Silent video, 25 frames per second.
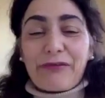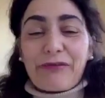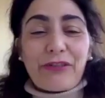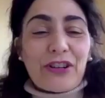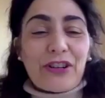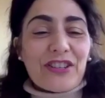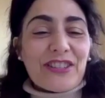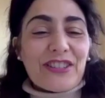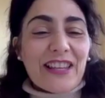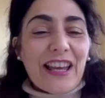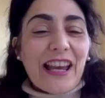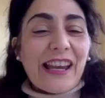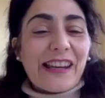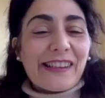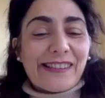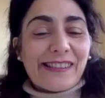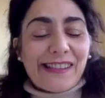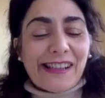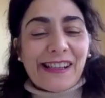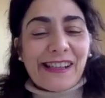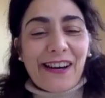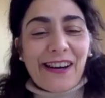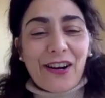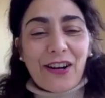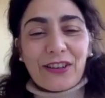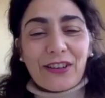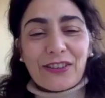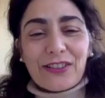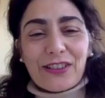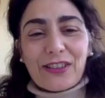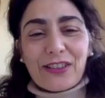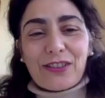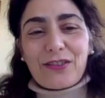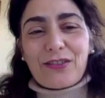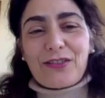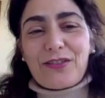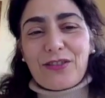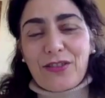first 18
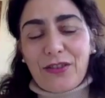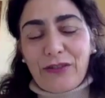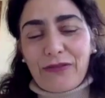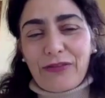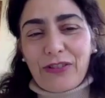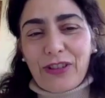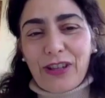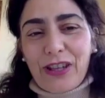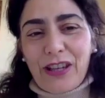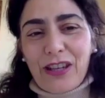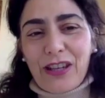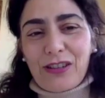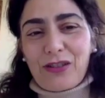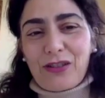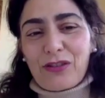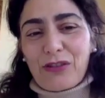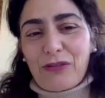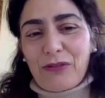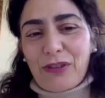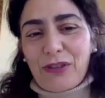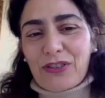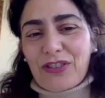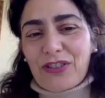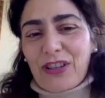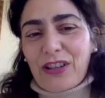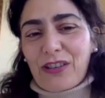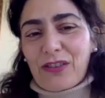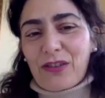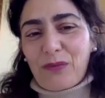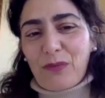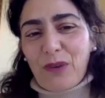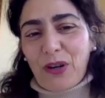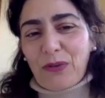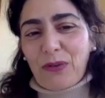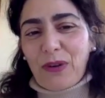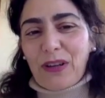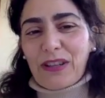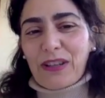articles of the Universal
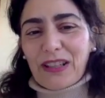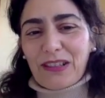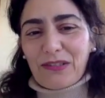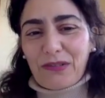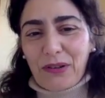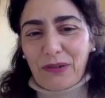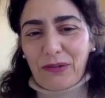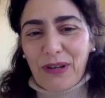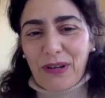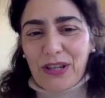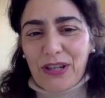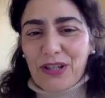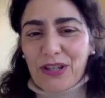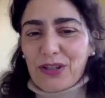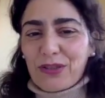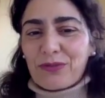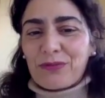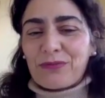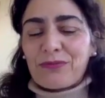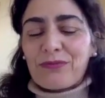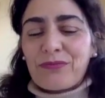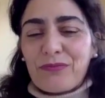Human Rights Declaration.